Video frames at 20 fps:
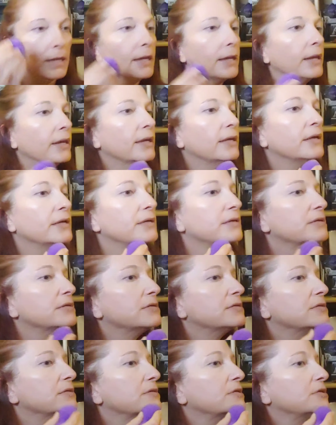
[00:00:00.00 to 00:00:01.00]
And it
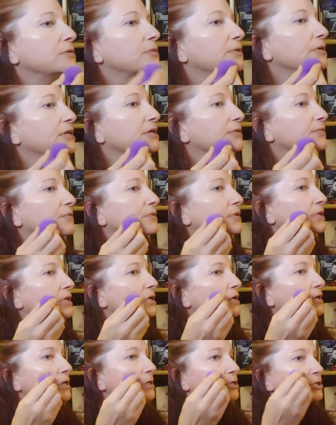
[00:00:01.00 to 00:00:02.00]
is doing a
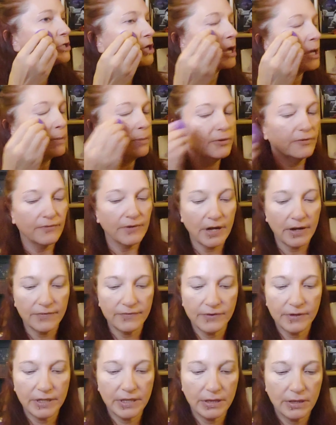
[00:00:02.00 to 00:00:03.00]
really good job of
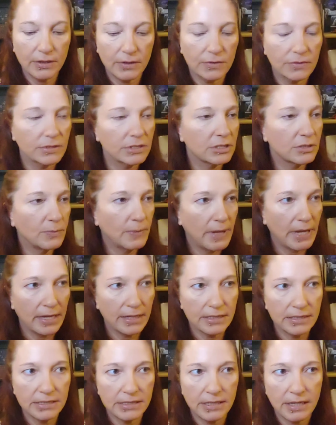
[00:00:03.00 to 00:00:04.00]
covering those
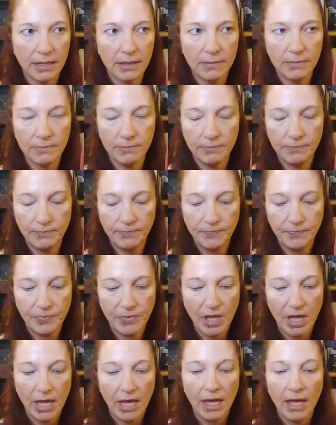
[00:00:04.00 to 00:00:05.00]
spots up
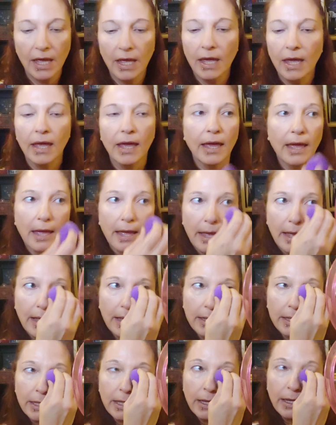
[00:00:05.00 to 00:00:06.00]

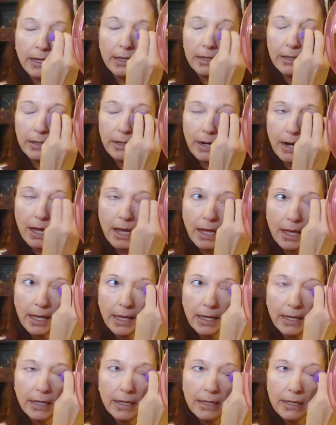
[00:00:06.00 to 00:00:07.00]
and the under
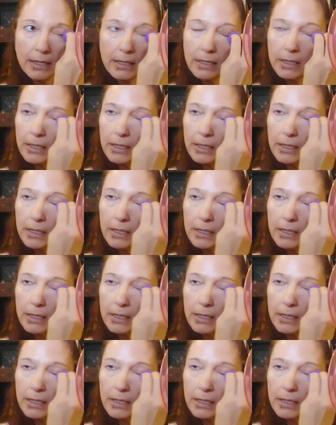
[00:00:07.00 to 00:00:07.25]
eye